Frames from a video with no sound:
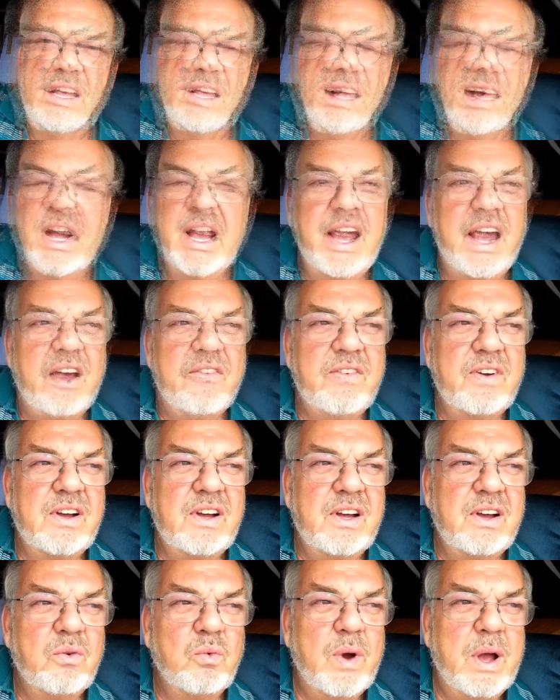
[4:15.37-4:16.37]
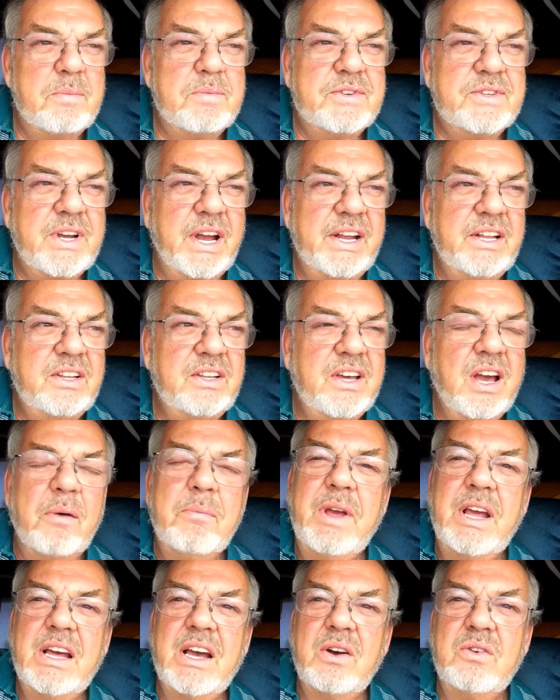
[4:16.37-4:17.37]
I have a website
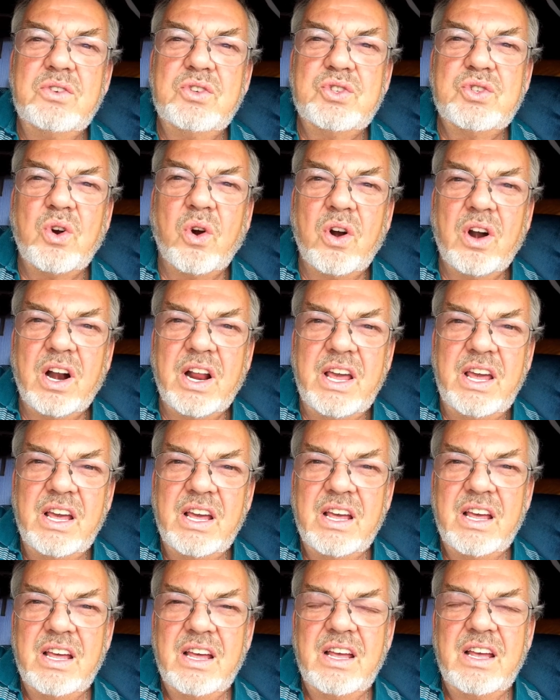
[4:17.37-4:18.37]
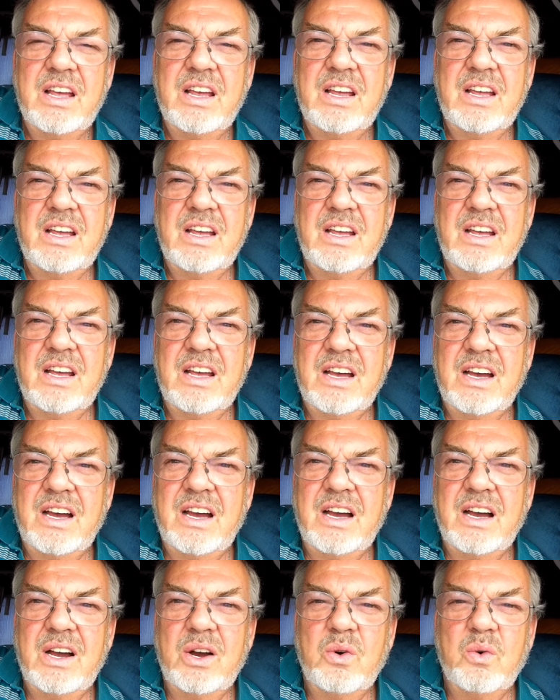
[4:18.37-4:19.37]
coming out shortly
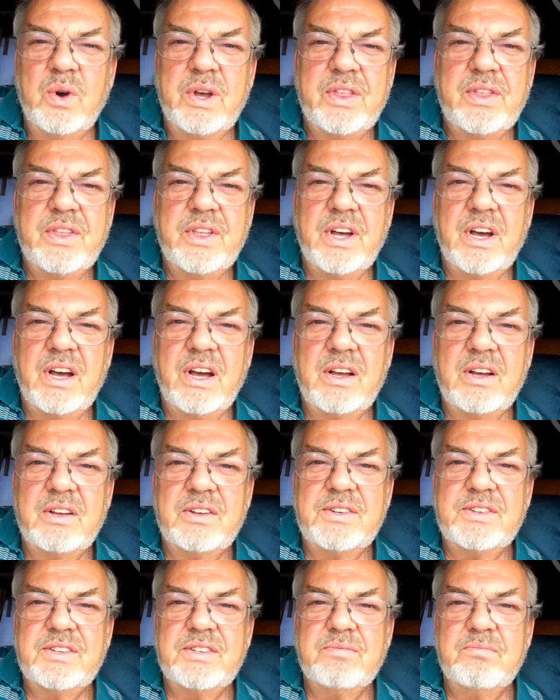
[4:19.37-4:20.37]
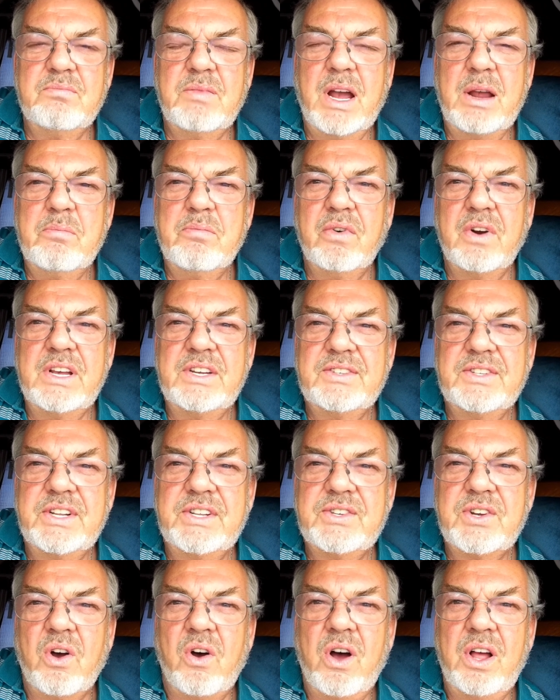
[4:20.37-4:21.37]
with my
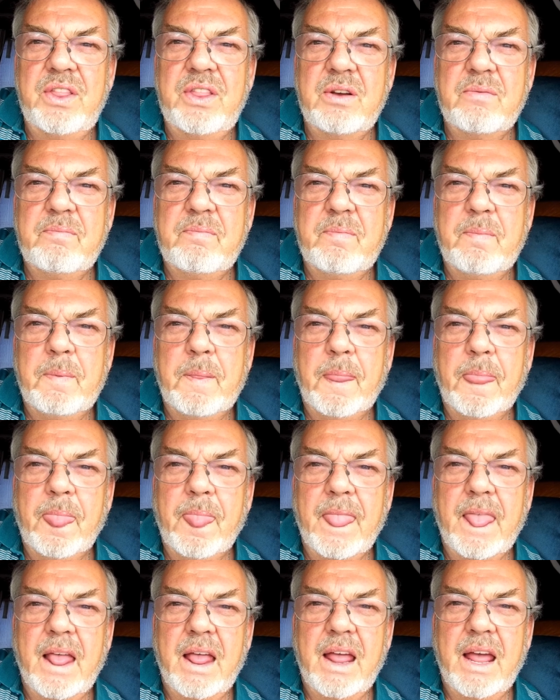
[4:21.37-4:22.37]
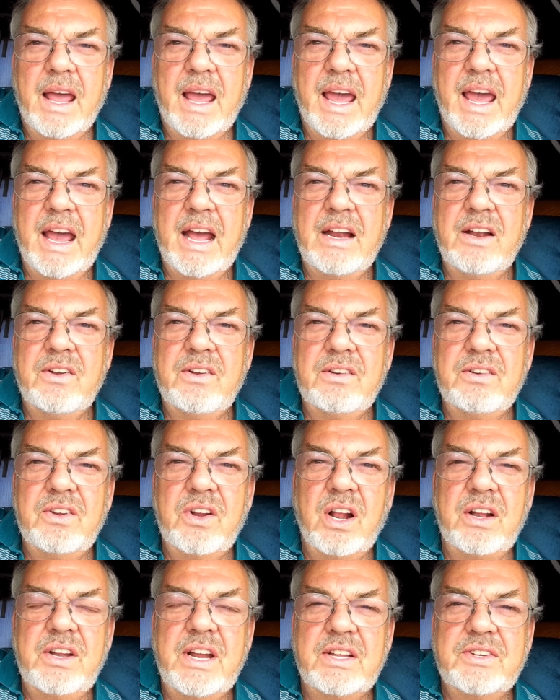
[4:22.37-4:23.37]
bracelets on them, and
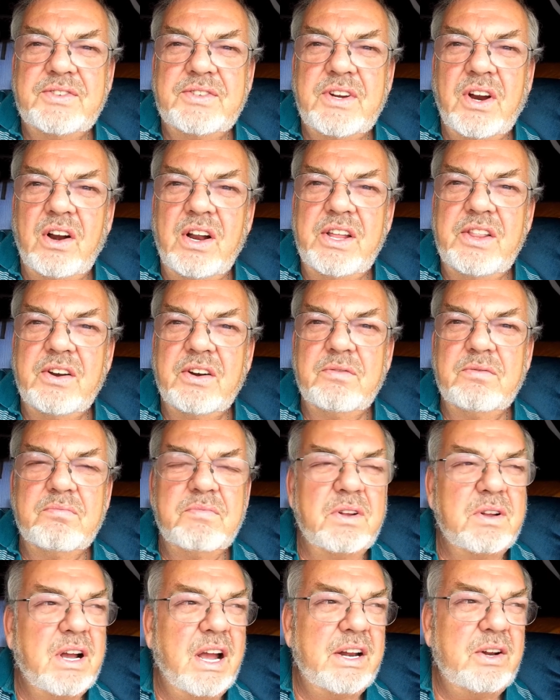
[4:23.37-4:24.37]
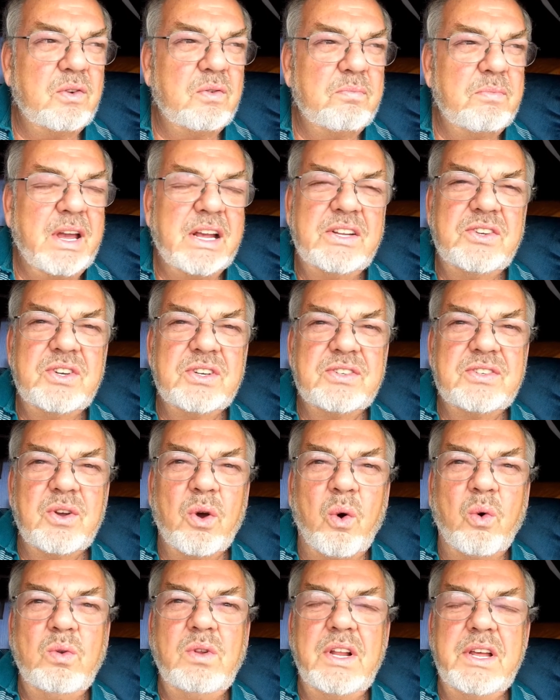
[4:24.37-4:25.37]
not necessarily there. I don't make just
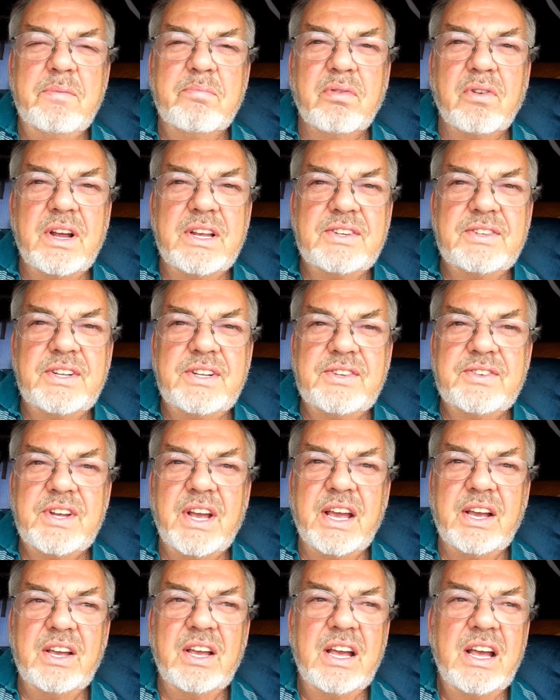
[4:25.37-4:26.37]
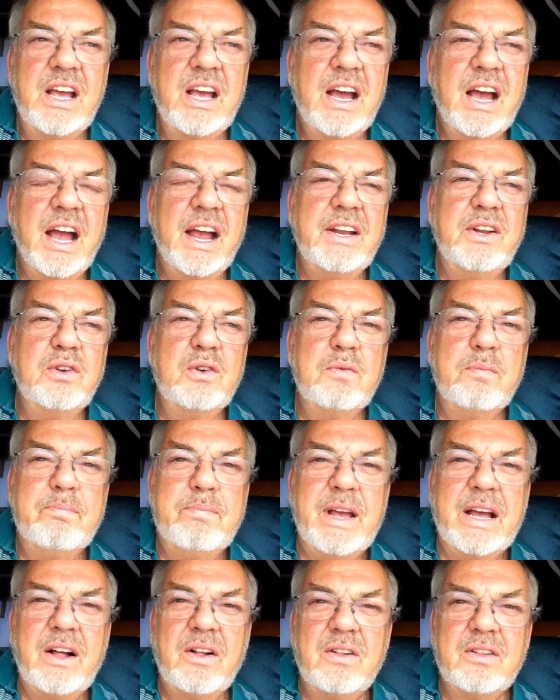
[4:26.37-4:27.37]
only bracelets. I do
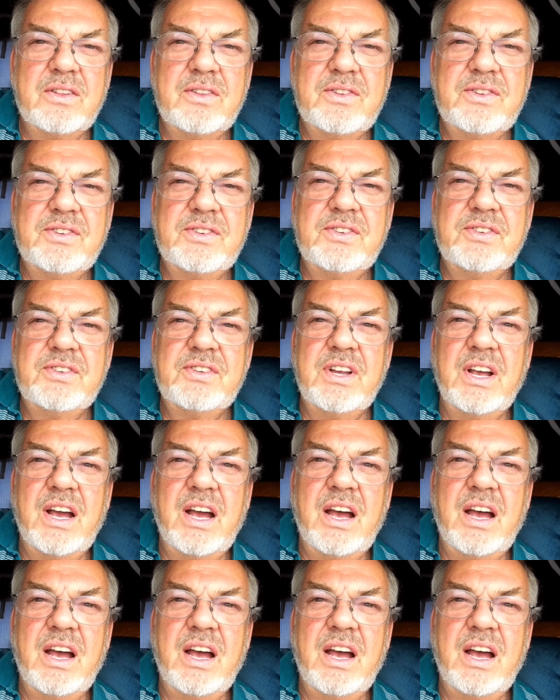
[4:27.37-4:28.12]
belts,